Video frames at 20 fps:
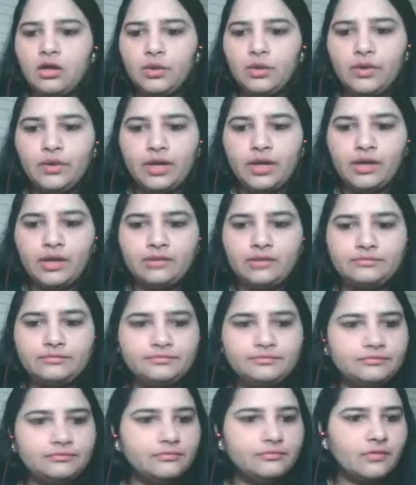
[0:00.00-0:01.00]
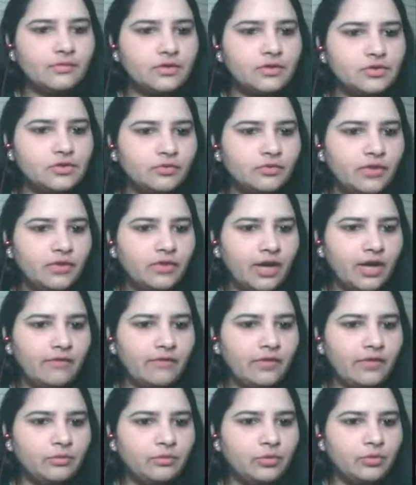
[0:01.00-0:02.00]
Okay, so we
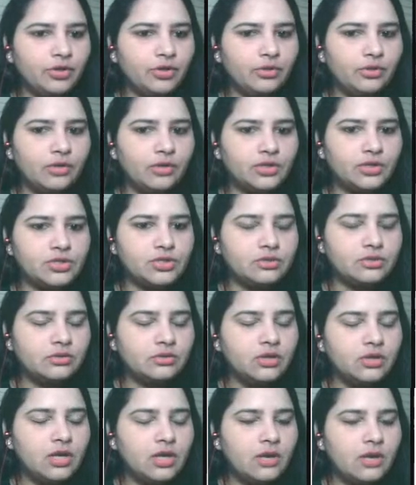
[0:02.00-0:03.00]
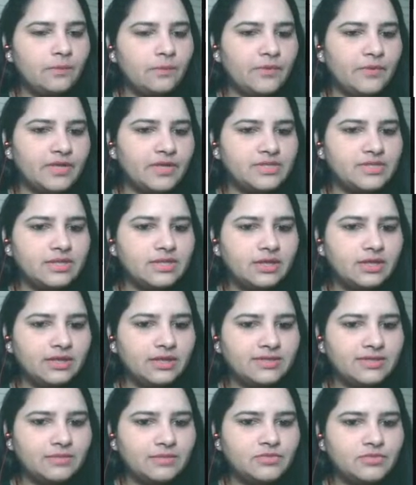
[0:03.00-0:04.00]
have one more introduction. Presently,
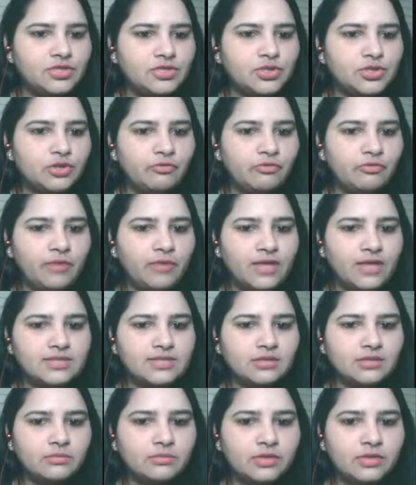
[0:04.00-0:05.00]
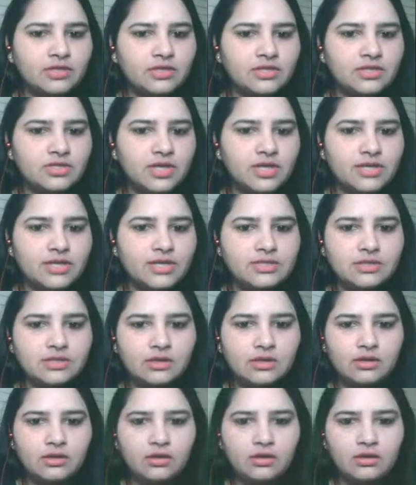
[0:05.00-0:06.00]
a substitute of plastic money such as
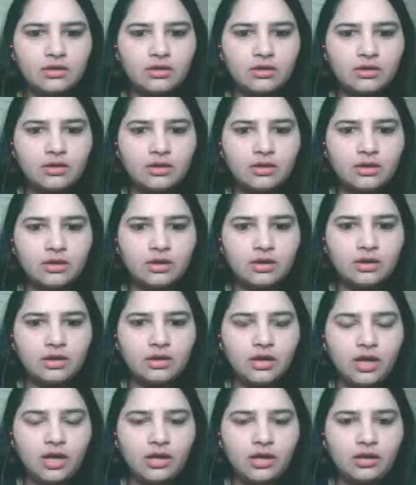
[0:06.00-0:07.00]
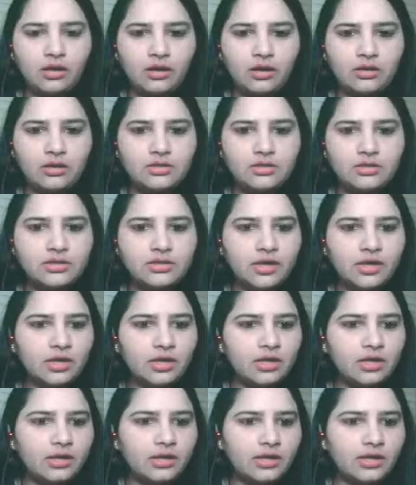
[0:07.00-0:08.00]
arrears
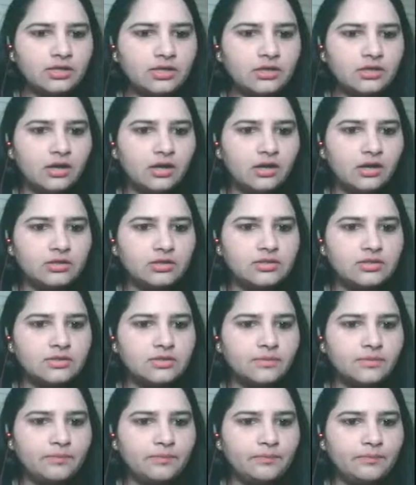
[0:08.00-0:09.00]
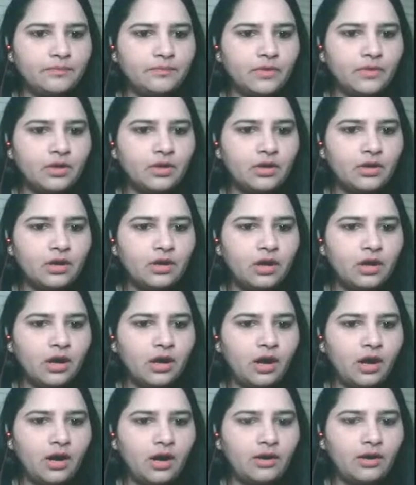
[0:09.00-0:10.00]
and debt cards
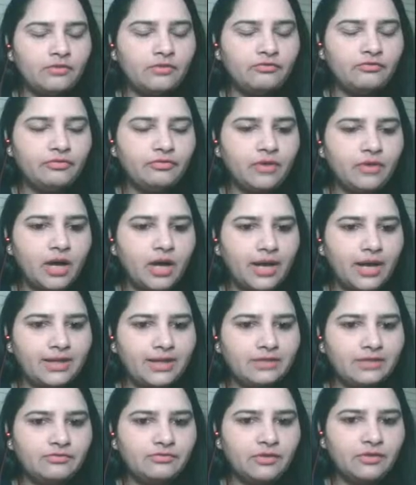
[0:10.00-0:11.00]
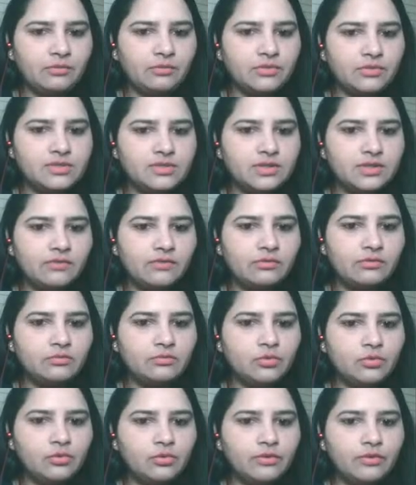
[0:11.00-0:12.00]
are highly famous, even
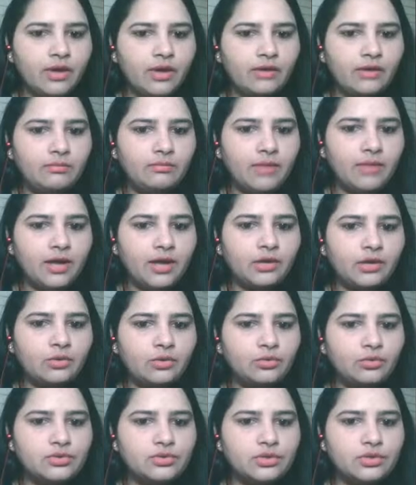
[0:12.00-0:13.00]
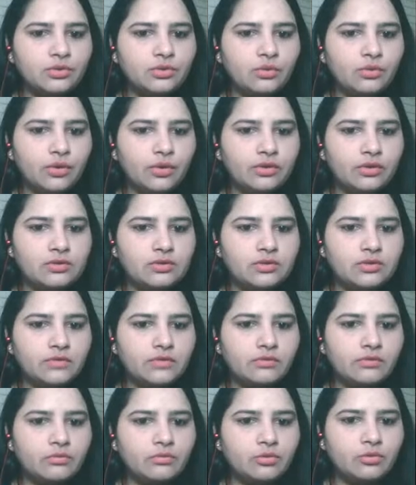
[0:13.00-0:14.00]
more than banknotes and coins,
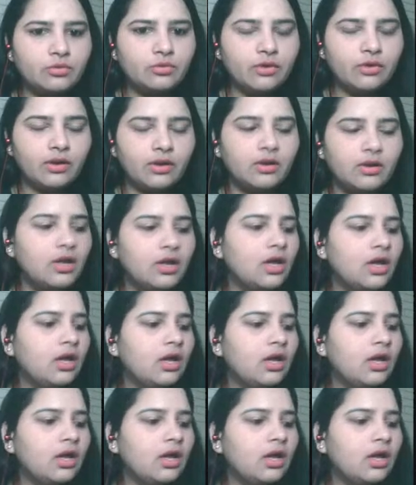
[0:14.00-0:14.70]
even more than.